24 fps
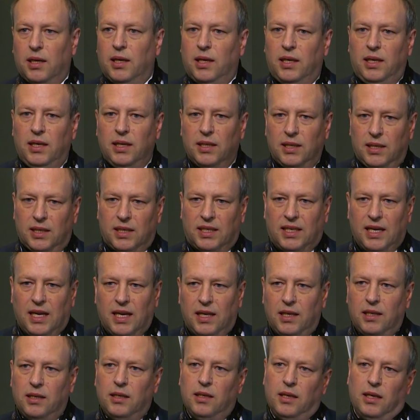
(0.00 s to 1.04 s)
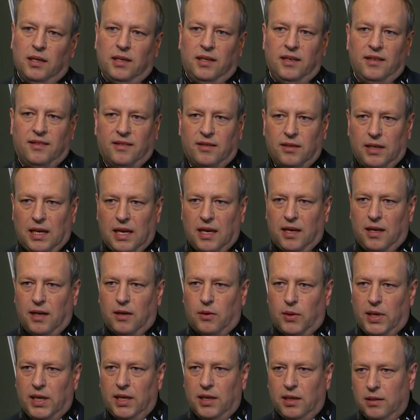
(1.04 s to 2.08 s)
here again, in this
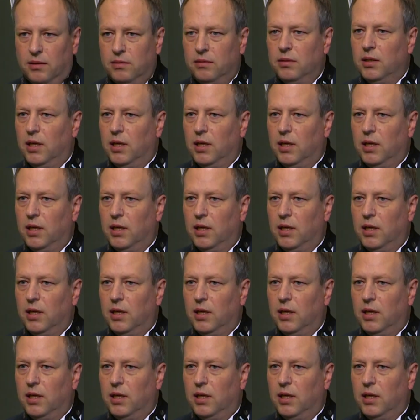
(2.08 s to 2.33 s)
area,